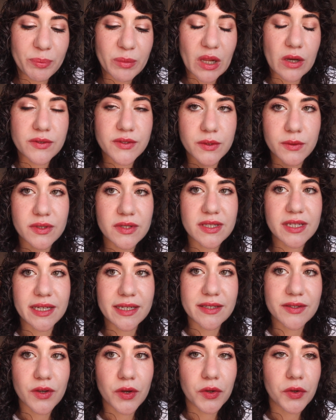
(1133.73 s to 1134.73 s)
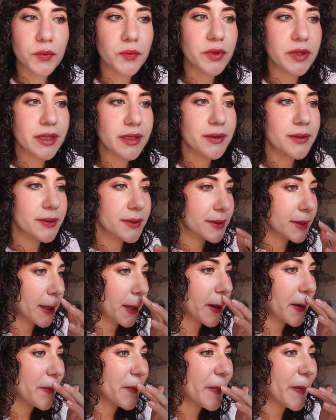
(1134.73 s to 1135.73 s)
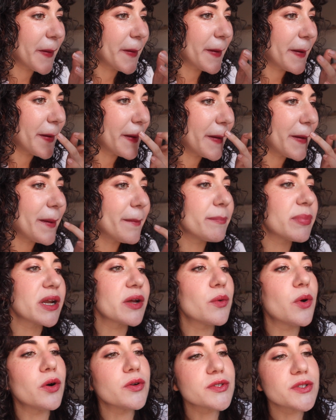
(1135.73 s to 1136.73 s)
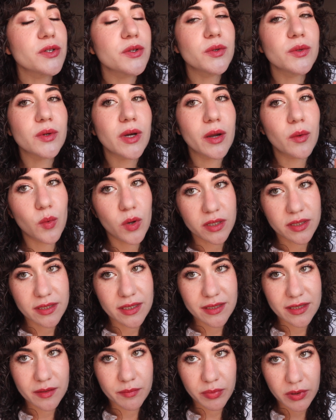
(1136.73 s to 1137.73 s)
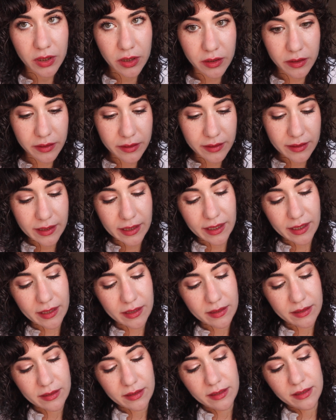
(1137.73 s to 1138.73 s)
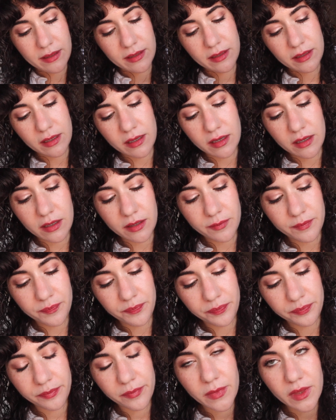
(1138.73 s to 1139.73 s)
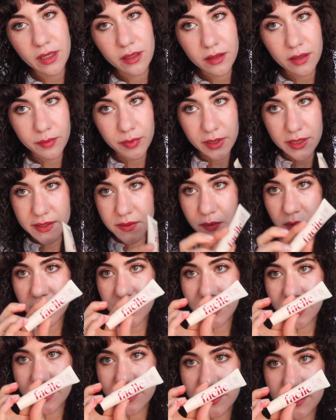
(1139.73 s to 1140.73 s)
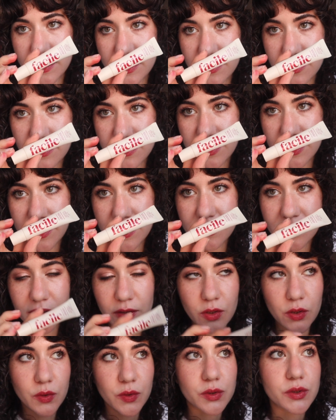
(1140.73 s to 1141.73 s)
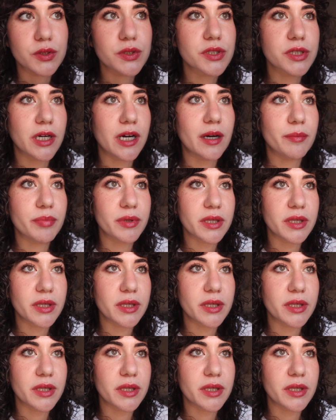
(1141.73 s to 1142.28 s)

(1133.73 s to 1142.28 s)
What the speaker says: Also, it stays on a really long time. But I wanted to plug that the place where I got this is a local shop